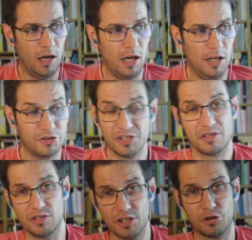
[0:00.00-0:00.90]

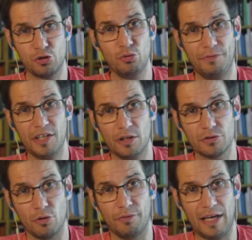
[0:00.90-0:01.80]
just 2 videos
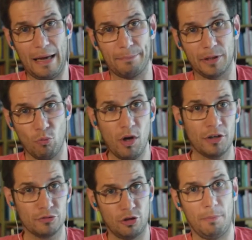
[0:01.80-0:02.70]
overlapping, one
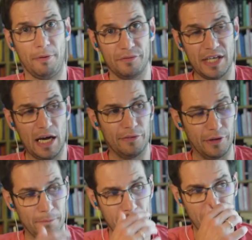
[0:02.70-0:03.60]
on top of the other.
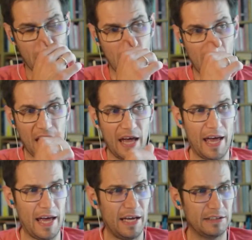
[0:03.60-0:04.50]

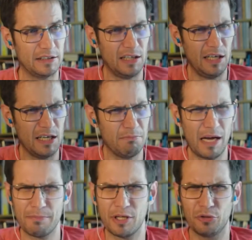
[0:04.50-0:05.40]
And it
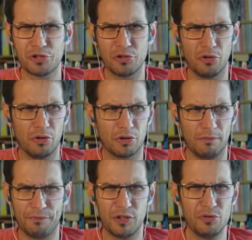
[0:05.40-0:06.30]
might be also
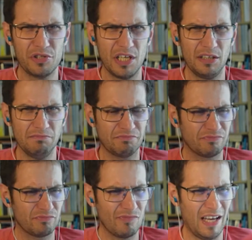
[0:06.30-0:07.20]
confusing.
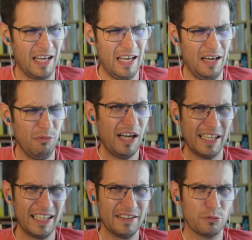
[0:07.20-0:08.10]
Well,
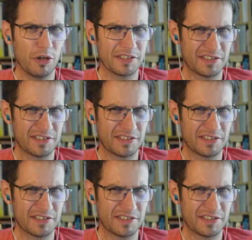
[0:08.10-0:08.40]
in other words, there